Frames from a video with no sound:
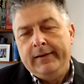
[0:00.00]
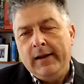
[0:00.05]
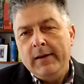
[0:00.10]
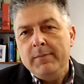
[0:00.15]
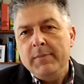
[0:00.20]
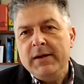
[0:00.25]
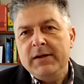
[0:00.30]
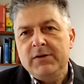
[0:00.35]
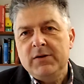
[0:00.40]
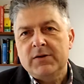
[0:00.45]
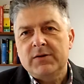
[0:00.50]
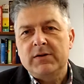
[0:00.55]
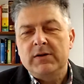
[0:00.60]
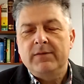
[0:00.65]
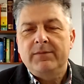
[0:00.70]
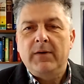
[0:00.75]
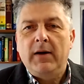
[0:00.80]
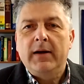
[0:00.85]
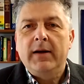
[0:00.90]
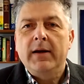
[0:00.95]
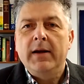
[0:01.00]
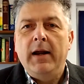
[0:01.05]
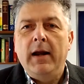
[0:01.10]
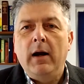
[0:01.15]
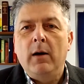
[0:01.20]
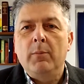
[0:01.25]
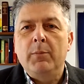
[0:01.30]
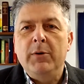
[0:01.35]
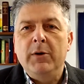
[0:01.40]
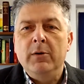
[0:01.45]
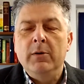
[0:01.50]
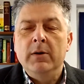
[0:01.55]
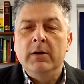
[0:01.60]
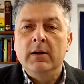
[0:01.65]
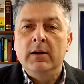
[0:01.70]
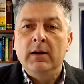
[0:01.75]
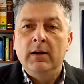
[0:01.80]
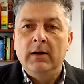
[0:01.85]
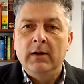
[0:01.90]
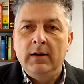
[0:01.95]
let me just see if I can help you
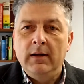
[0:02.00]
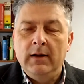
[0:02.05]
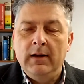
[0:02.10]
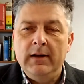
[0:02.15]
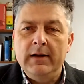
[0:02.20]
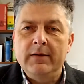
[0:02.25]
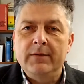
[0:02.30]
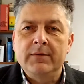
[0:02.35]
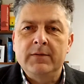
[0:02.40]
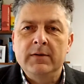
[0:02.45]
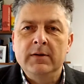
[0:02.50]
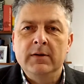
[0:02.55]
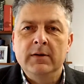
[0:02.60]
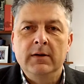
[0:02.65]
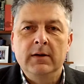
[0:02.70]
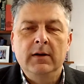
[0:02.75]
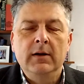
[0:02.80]
lift